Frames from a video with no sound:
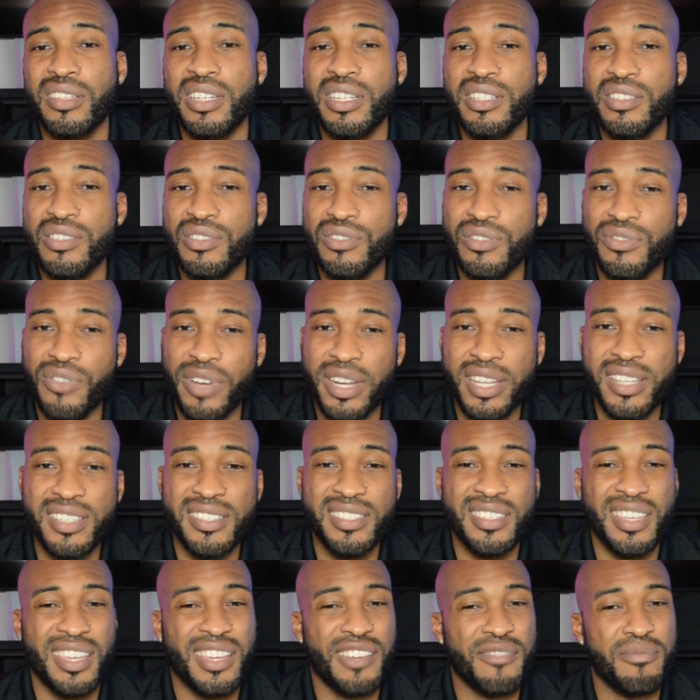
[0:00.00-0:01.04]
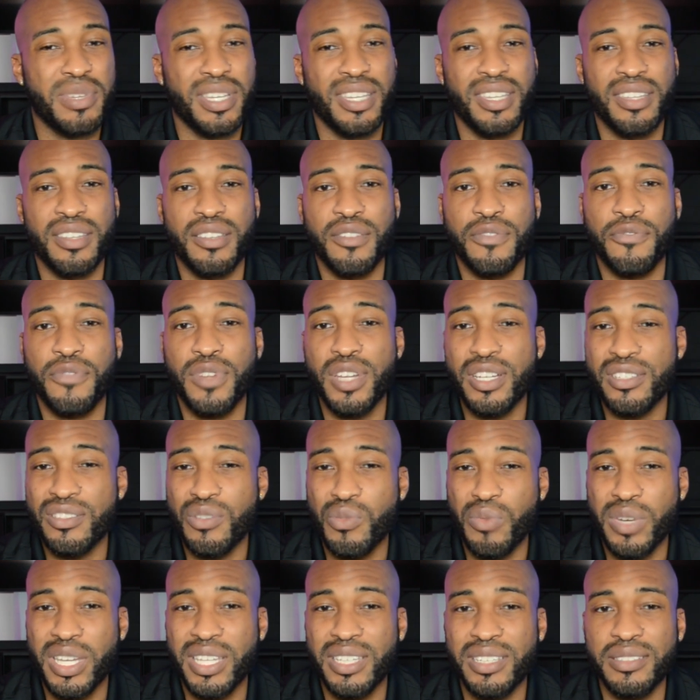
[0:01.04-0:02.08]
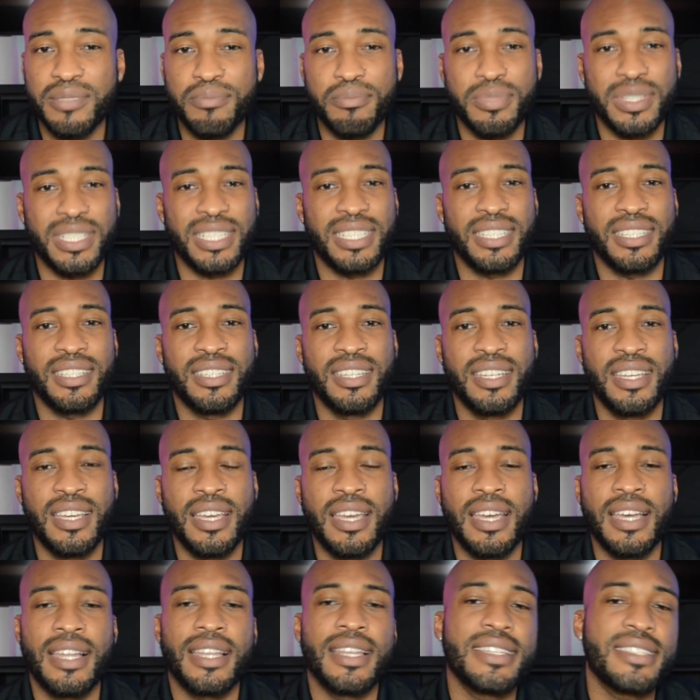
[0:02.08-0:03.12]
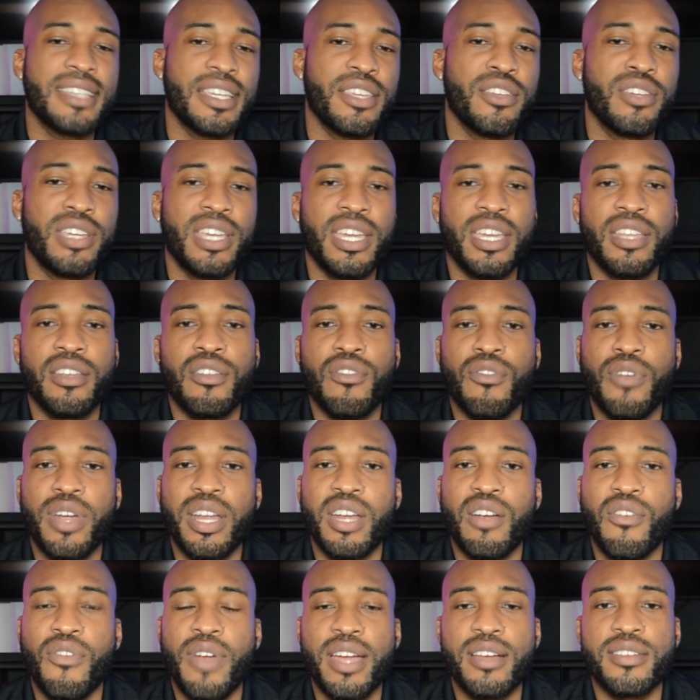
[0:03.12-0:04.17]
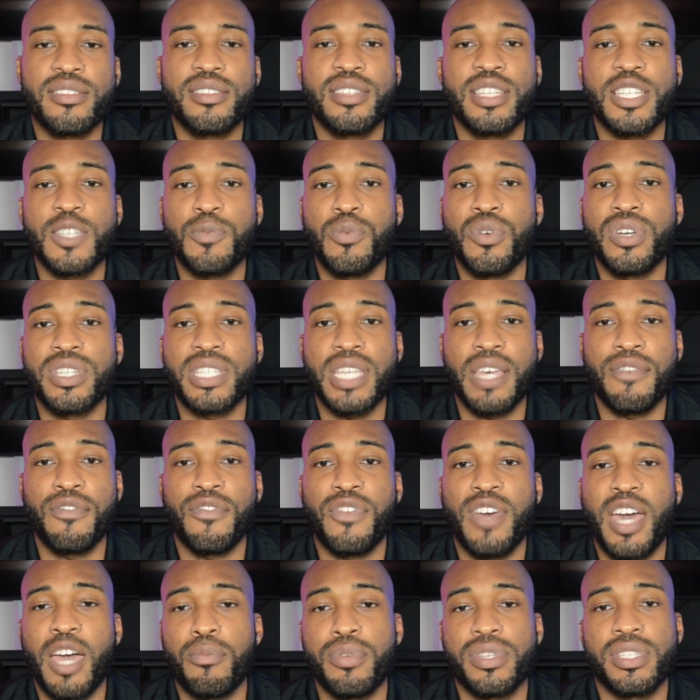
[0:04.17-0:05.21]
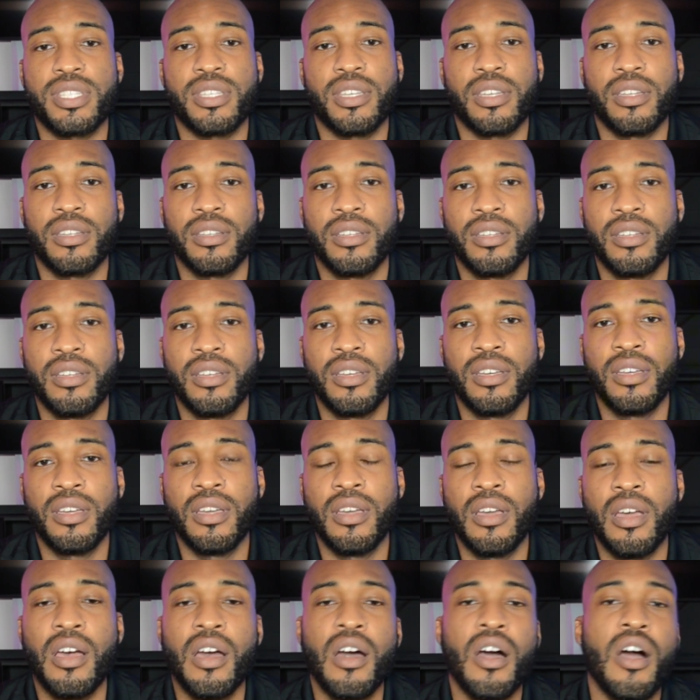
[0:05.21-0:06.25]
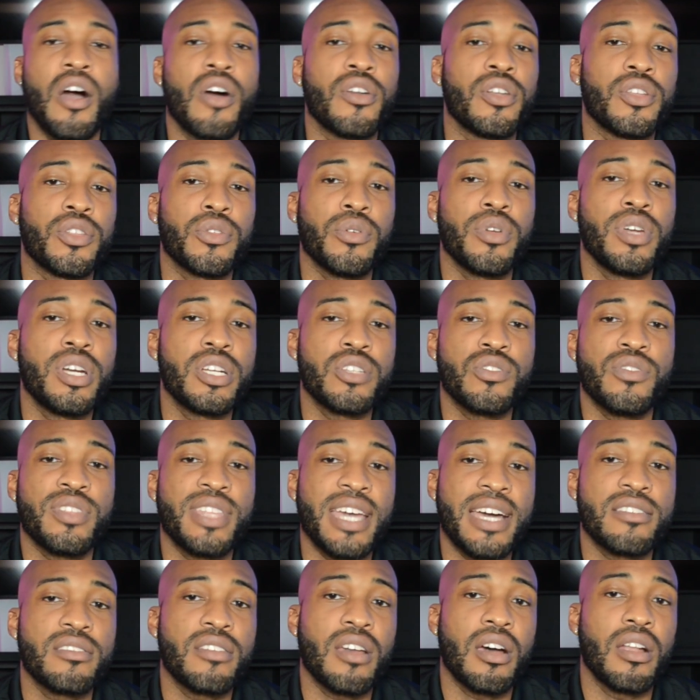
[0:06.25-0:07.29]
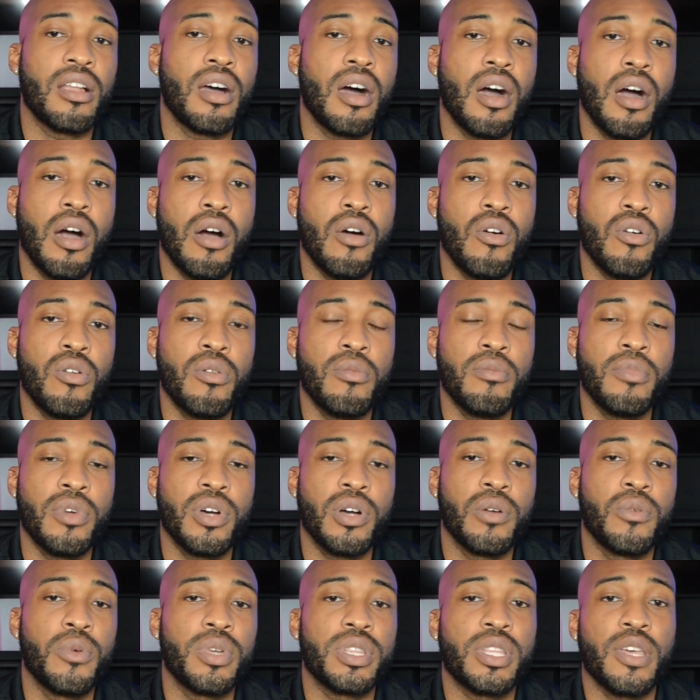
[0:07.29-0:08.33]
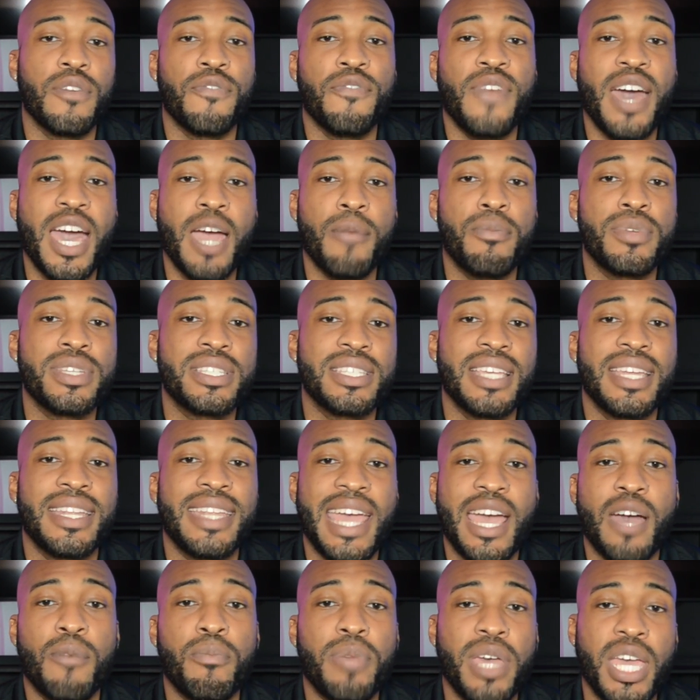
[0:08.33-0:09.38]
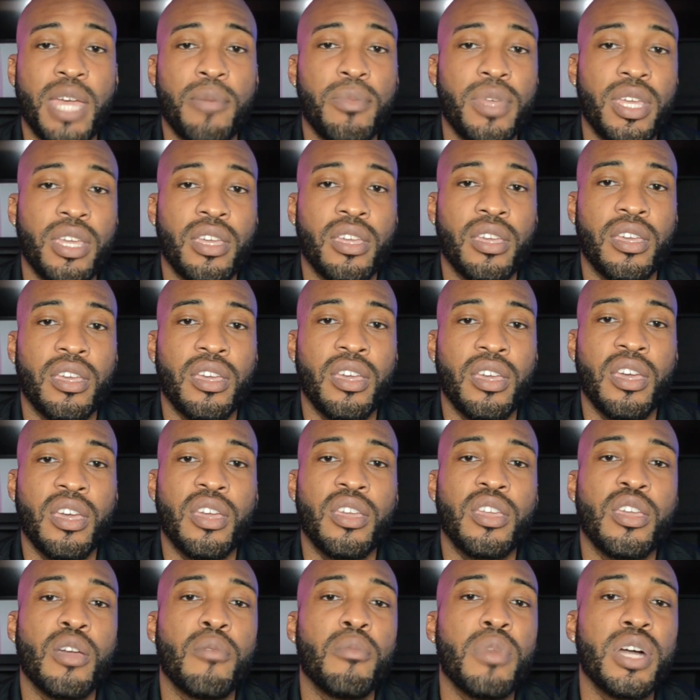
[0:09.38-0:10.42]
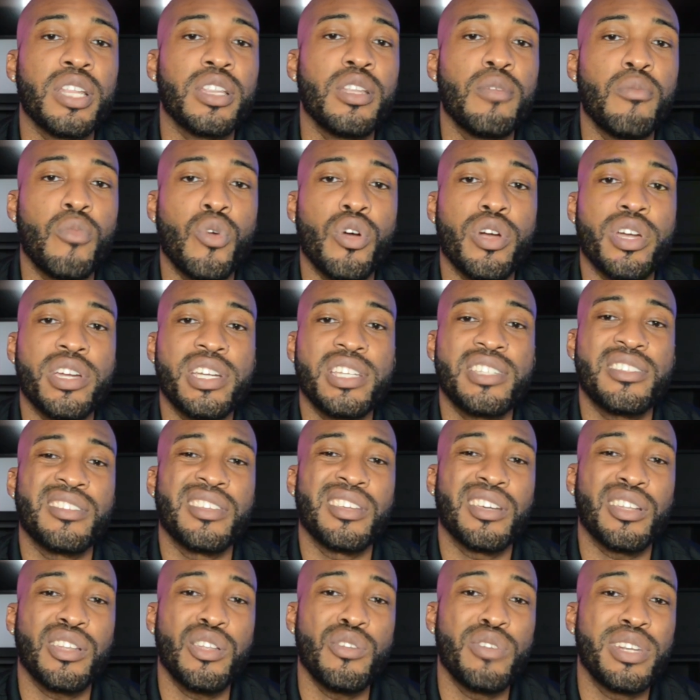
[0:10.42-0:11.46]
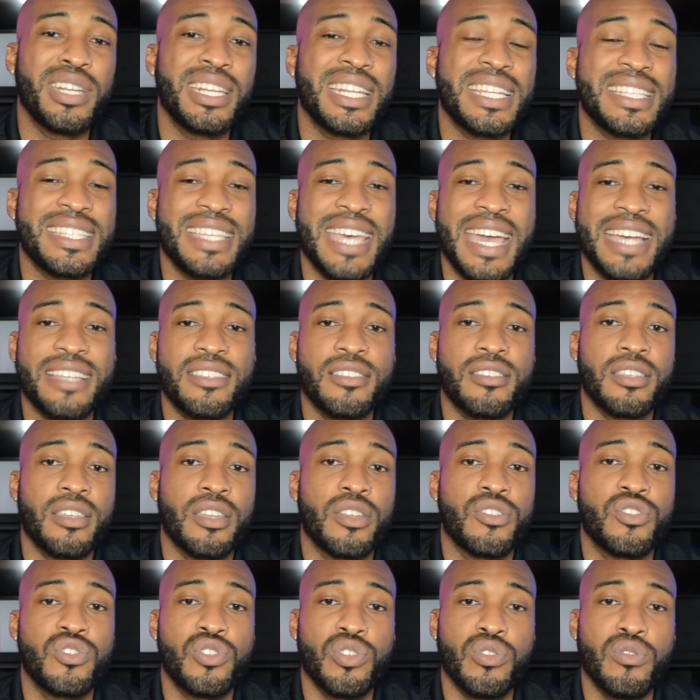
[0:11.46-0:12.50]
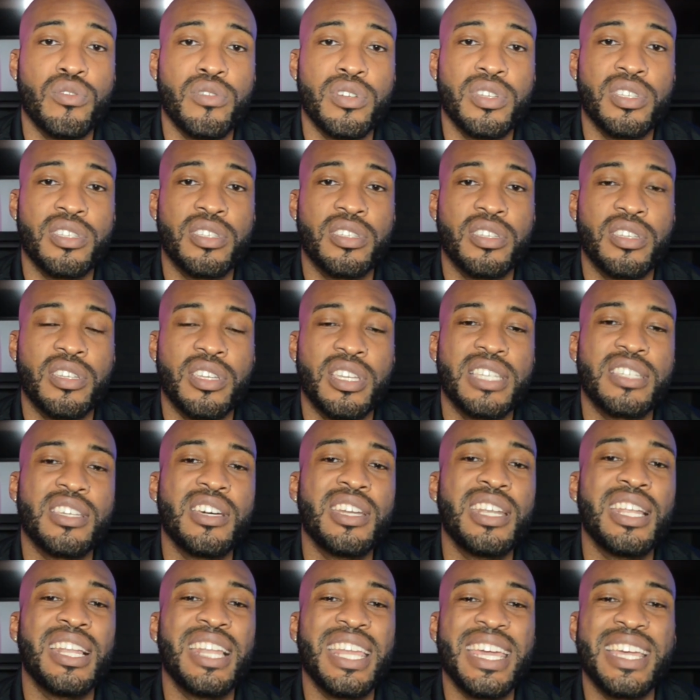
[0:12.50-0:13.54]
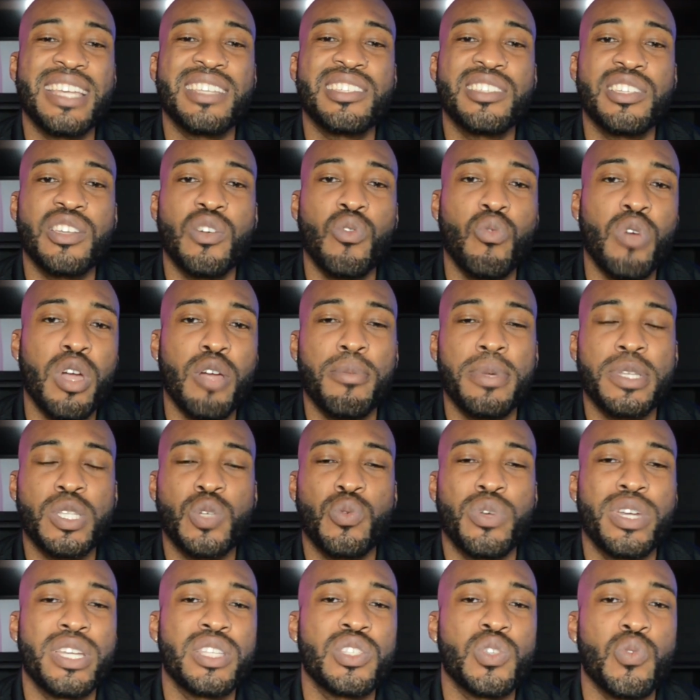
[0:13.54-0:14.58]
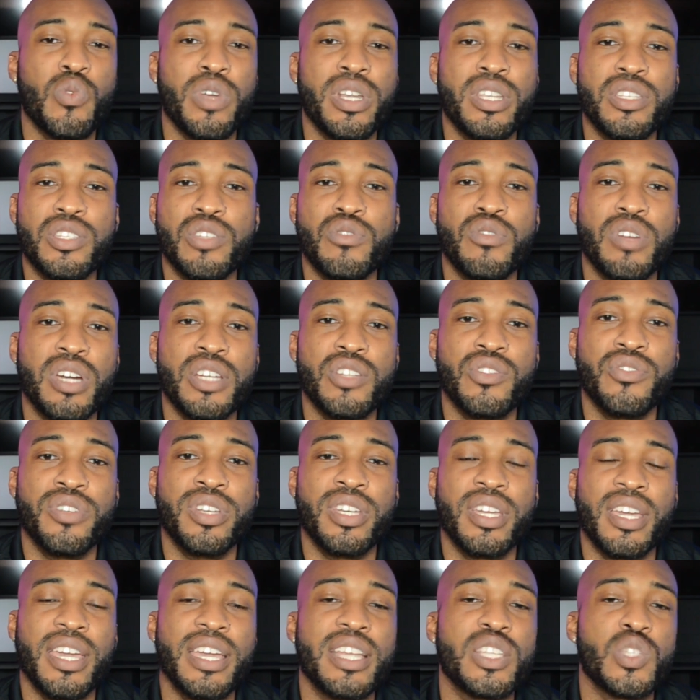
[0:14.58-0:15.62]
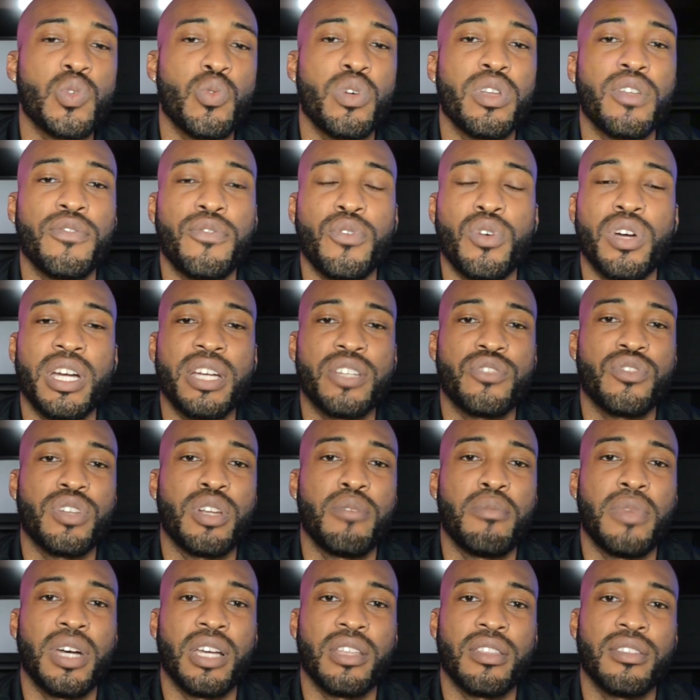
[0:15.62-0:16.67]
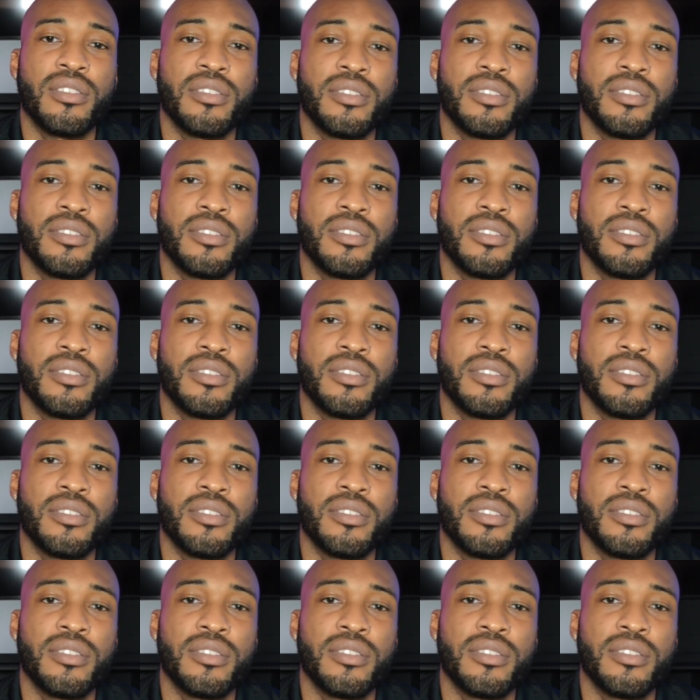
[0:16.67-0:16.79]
interest rates have been fluctuating, but let's say you're getting a rate around 6.75%. On a $300,000 home with a 5% down payment, your monthly mortgage, including the taxes and insurance, is going to land somewhere between $2,200 and $2,400 a month.